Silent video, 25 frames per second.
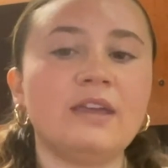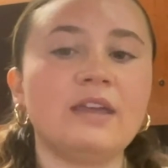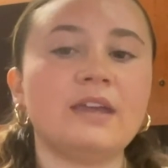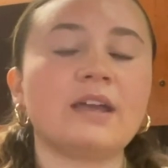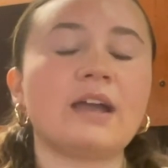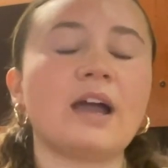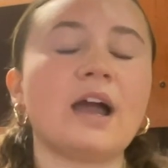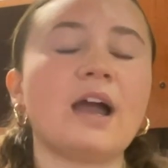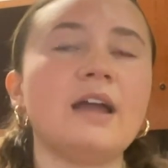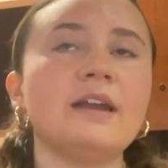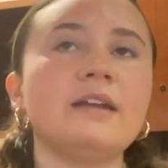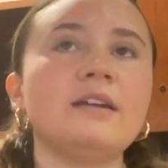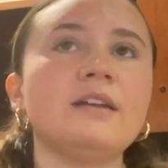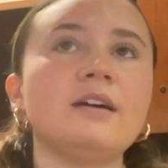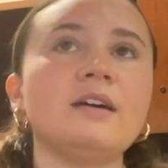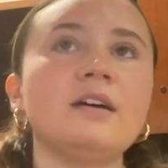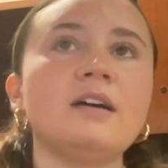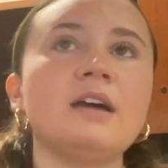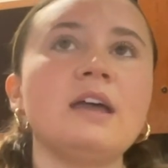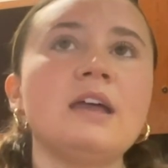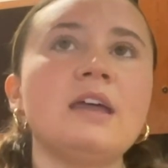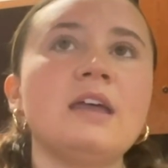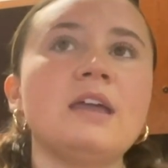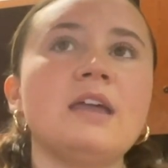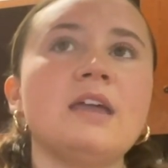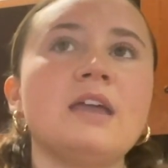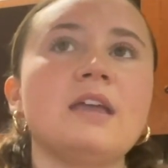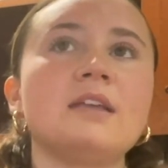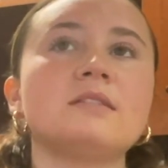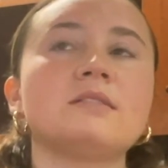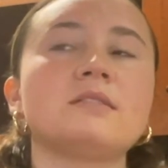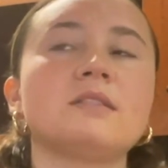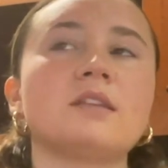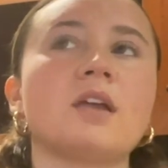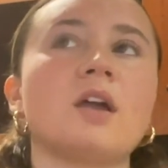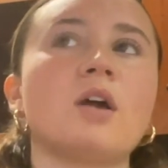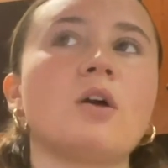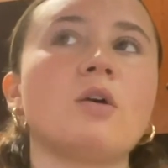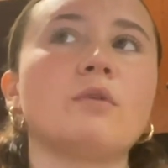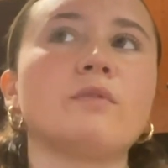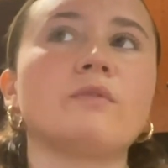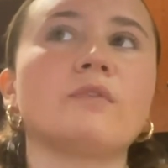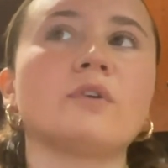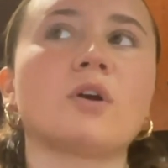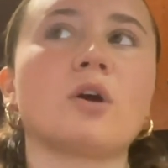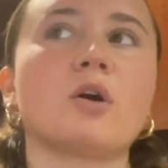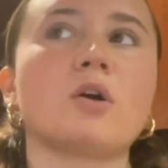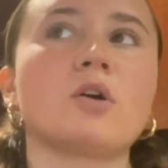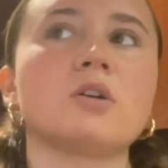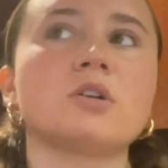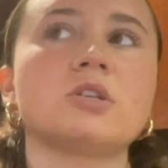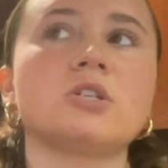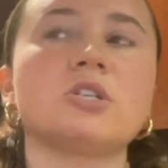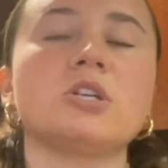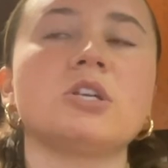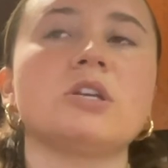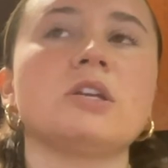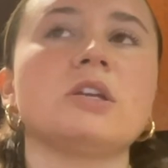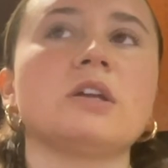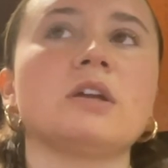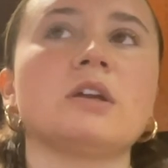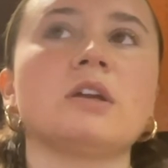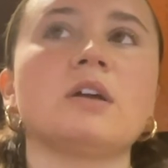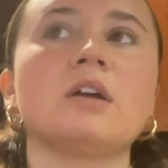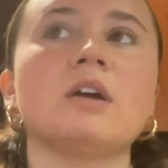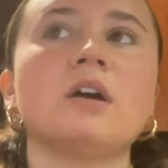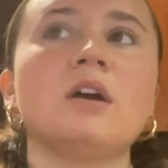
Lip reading: It kind of is the overarching